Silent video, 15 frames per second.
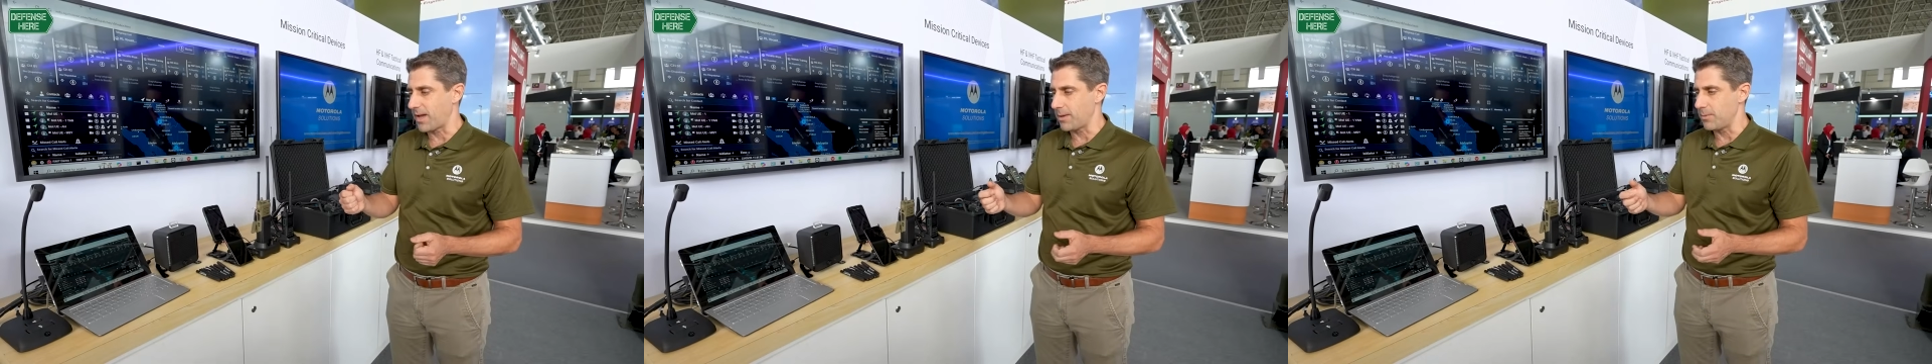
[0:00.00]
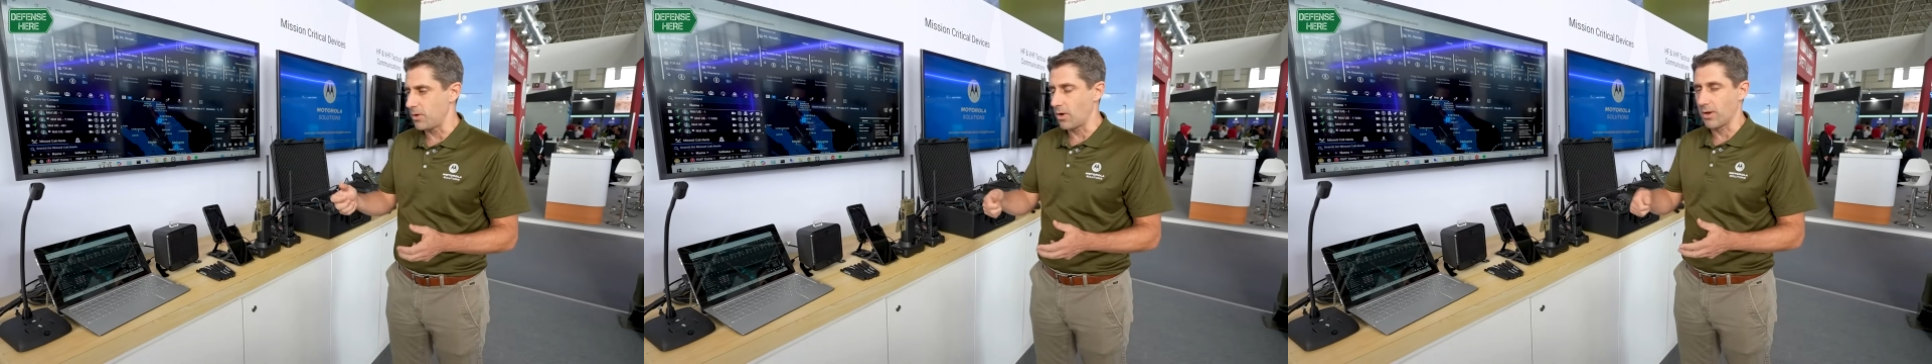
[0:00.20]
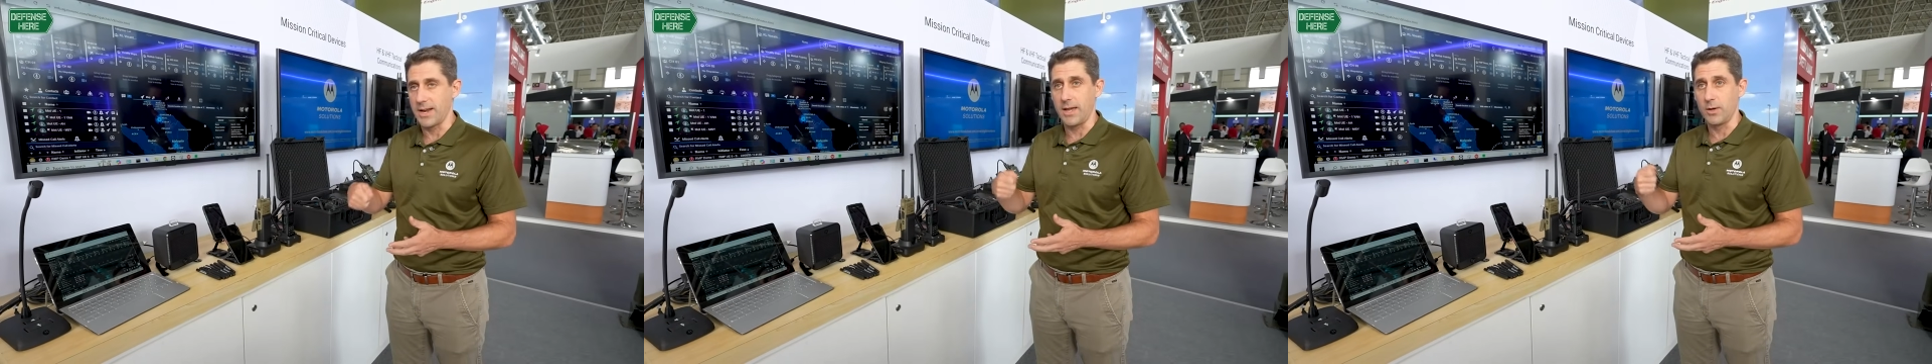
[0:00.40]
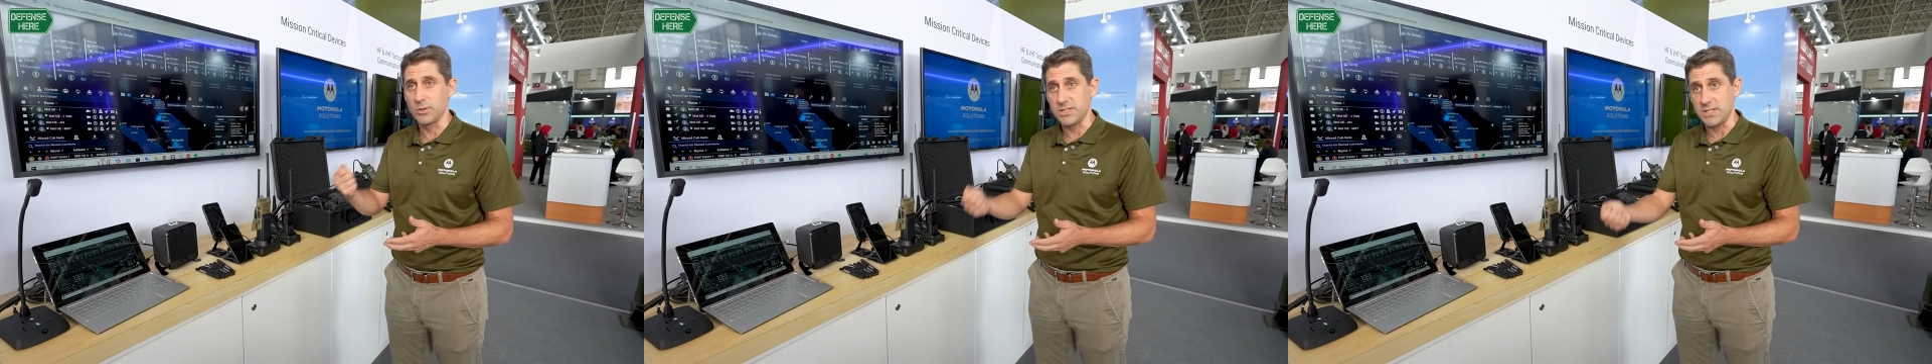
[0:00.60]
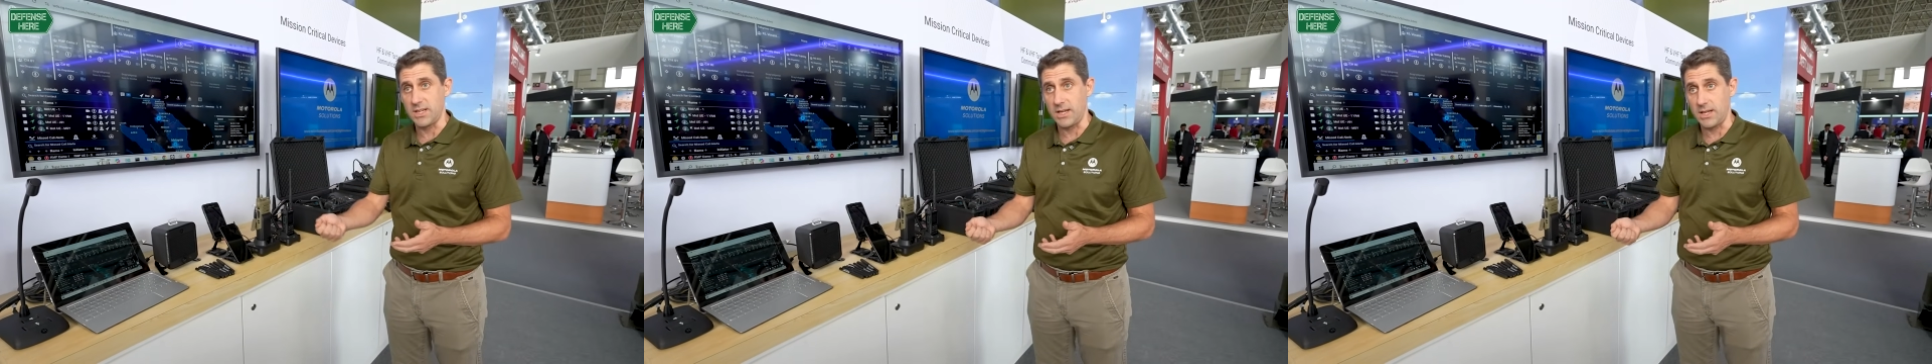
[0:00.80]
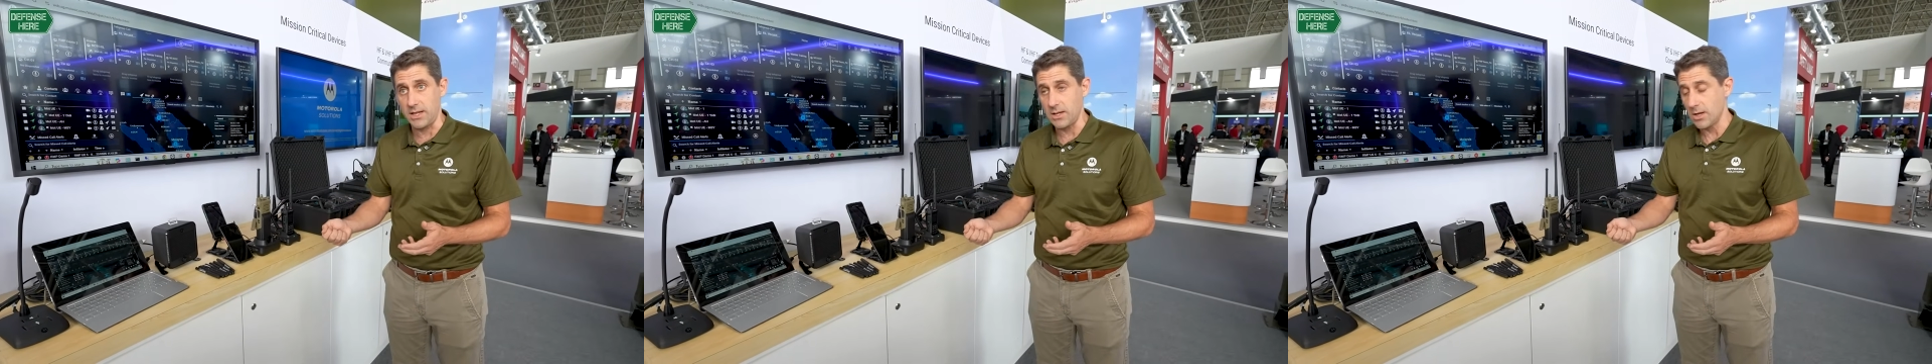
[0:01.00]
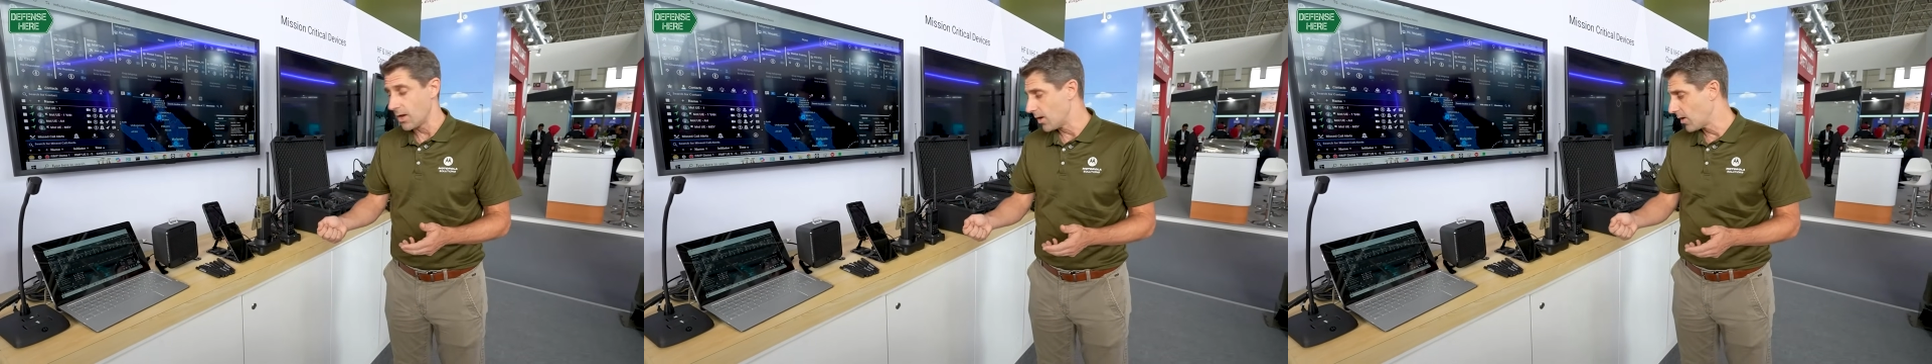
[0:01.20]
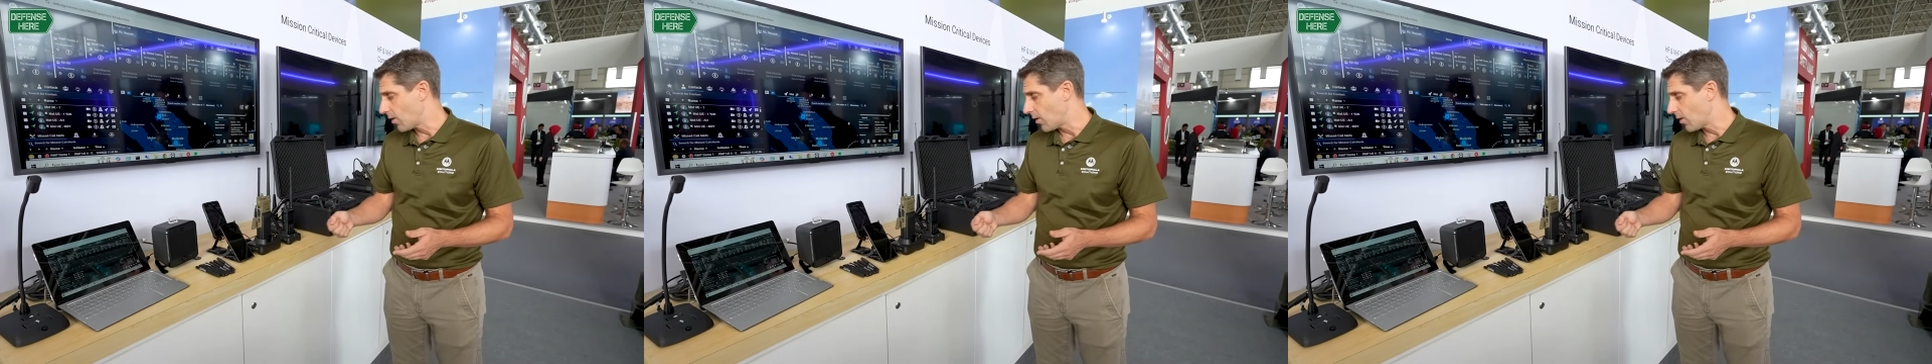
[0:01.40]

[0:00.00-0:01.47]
maybe on LTE